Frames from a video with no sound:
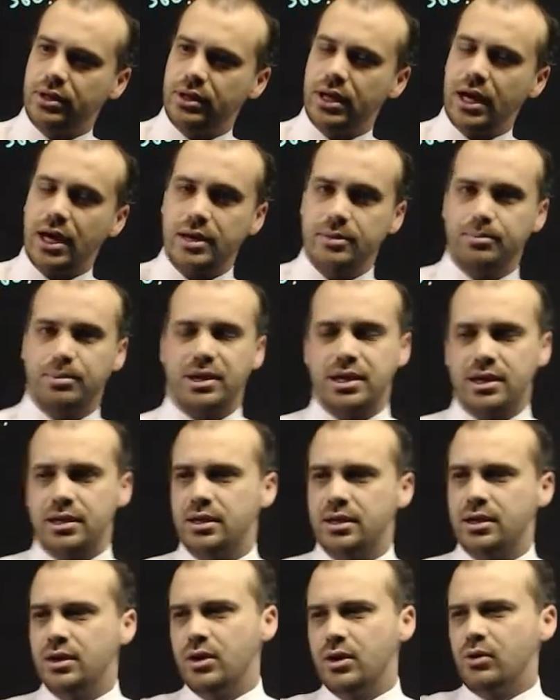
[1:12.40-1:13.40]
KP,
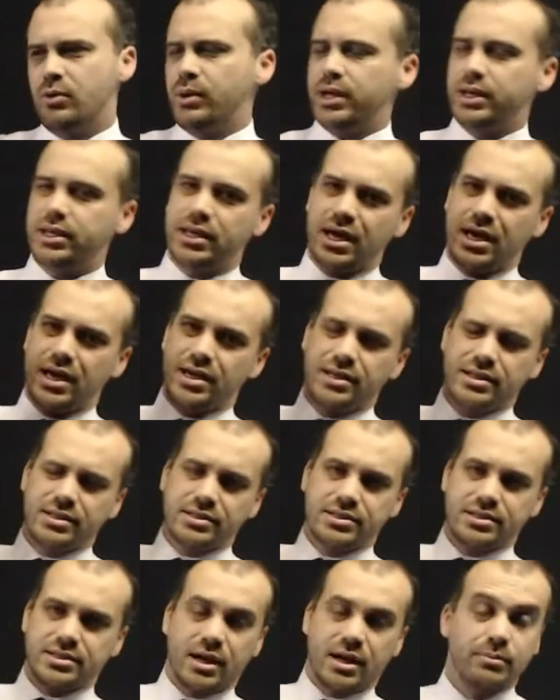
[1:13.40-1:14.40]
where K
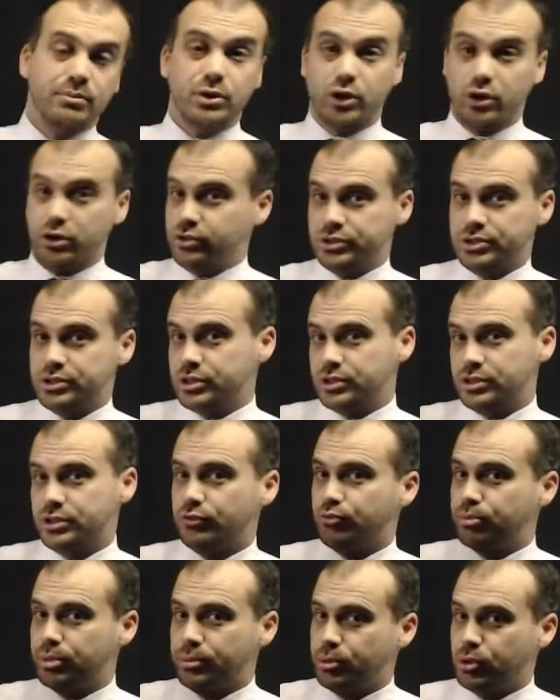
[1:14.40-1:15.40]
is some constant
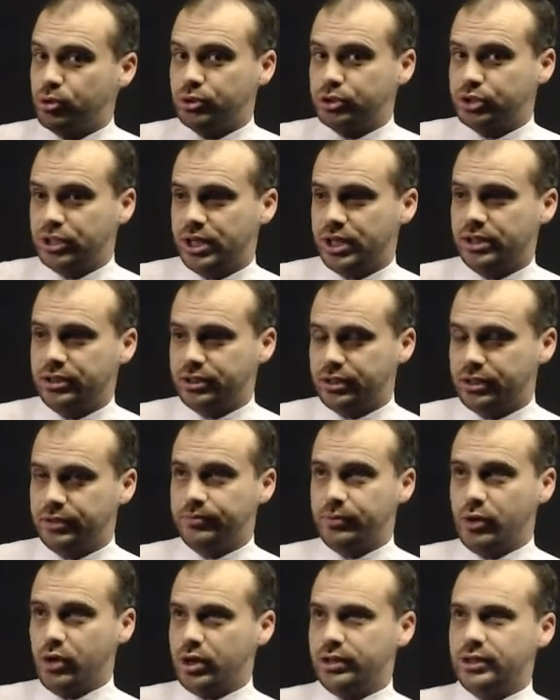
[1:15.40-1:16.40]
of proportionality.
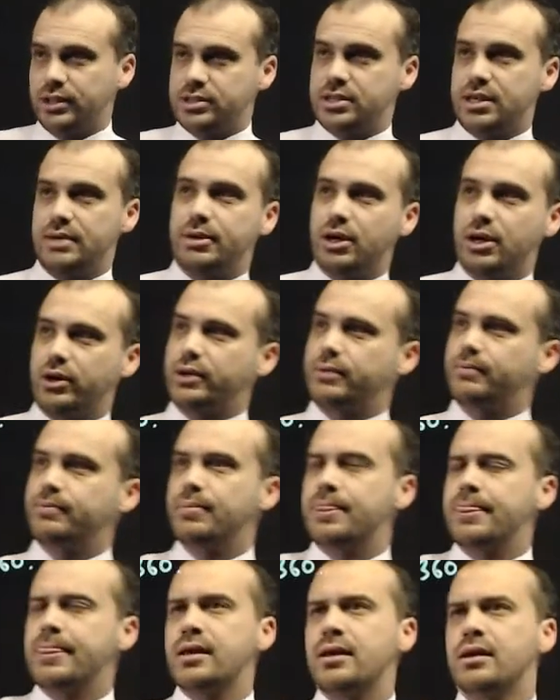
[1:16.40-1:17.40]
All right, let's keep going.
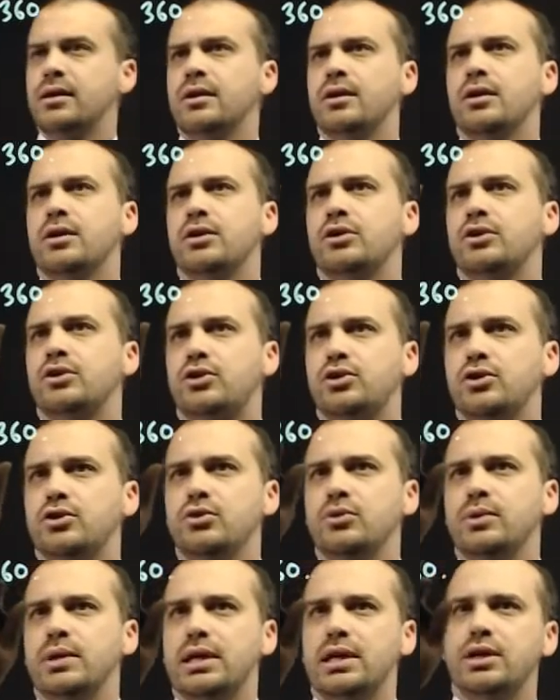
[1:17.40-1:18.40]

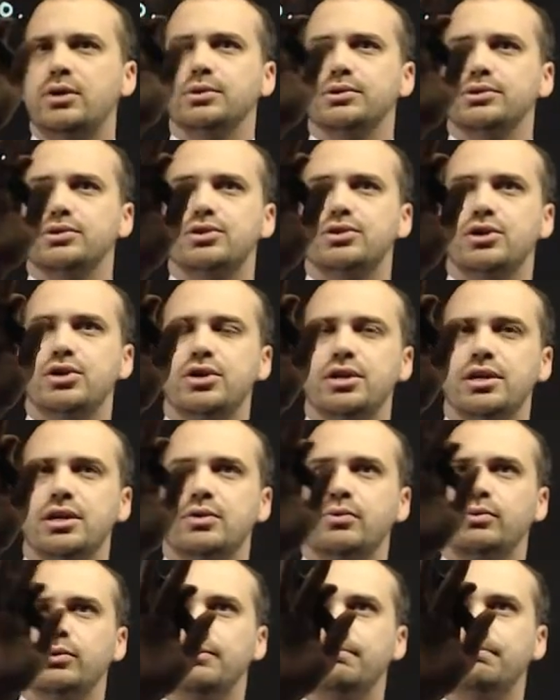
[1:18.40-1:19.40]
Q equals
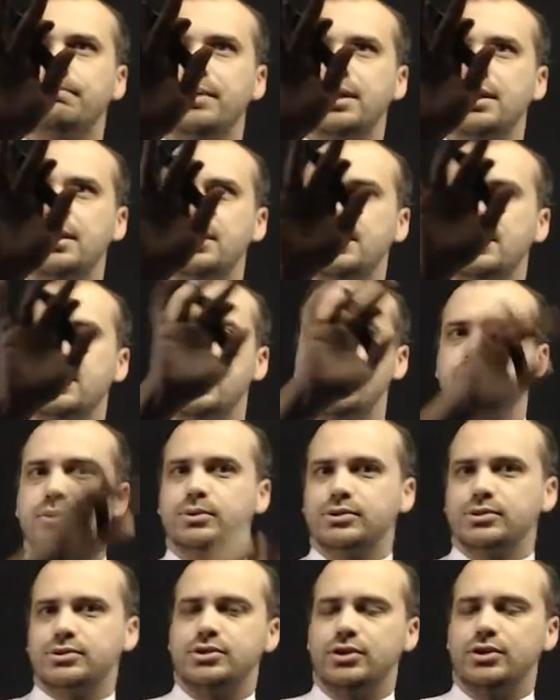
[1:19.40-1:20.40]
30 when P
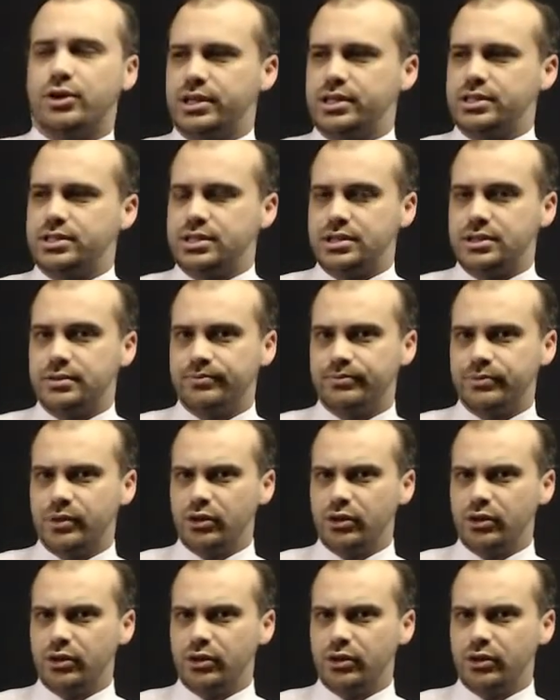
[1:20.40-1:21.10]
equals 90.